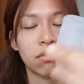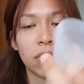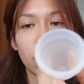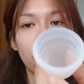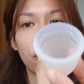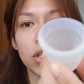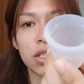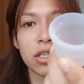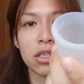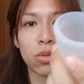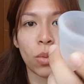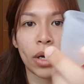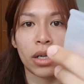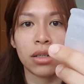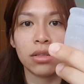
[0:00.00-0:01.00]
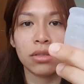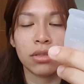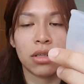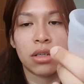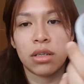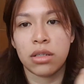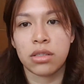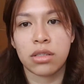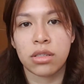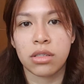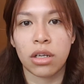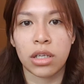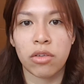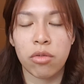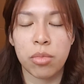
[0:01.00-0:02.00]
it fits just well, it's
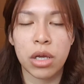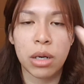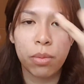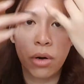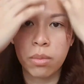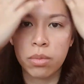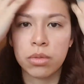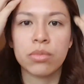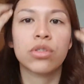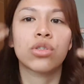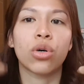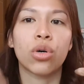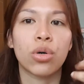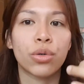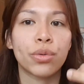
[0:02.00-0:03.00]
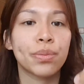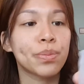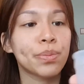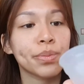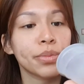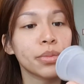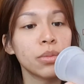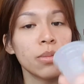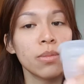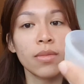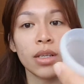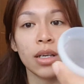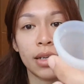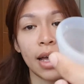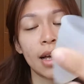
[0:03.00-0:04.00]
not giving me any problems. So
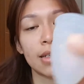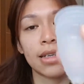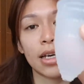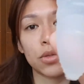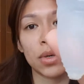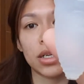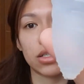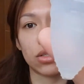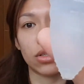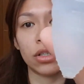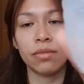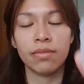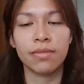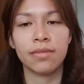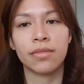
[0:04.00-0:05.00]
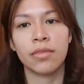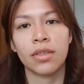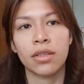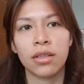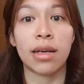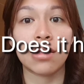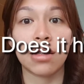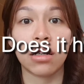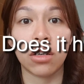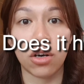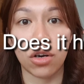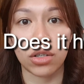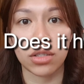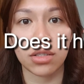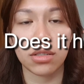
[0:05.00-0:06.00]
yeah, size 1 is good. Does it
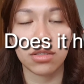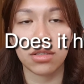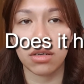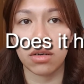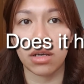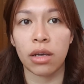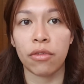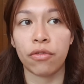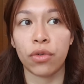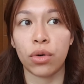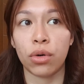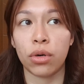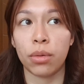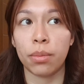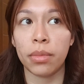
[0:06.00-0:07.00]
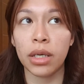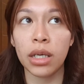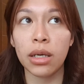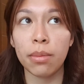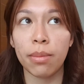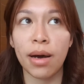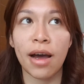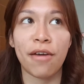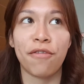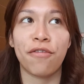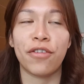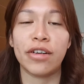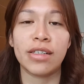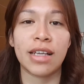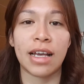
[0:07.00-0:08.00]
hurt? Okay, for me, my
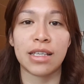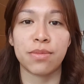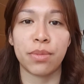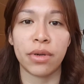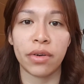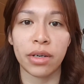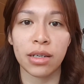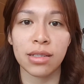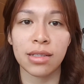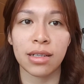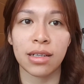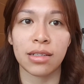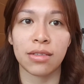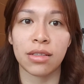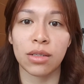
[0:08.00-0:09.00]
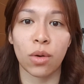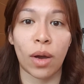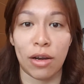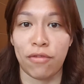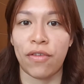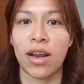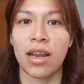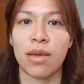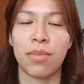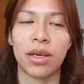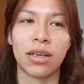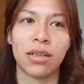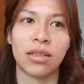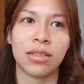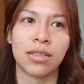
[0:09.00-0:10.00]
first experience is quite funny,
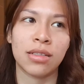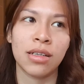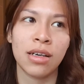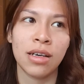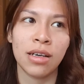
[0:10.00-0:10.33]
because